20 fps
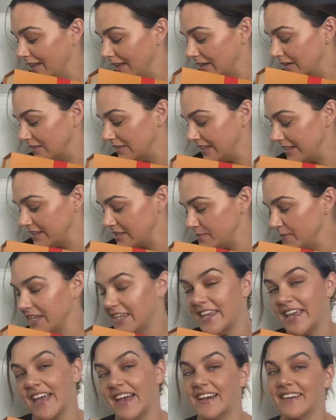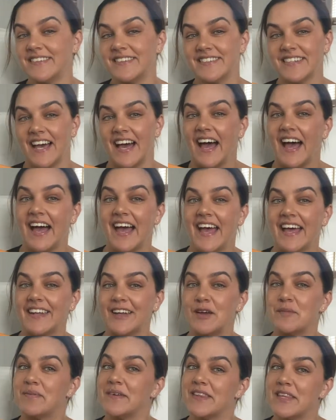Let's be counter and
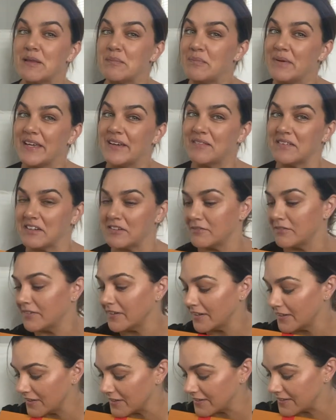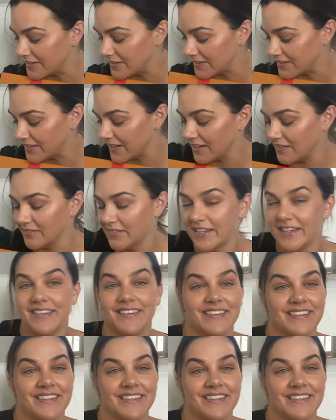open the big one first, shall we?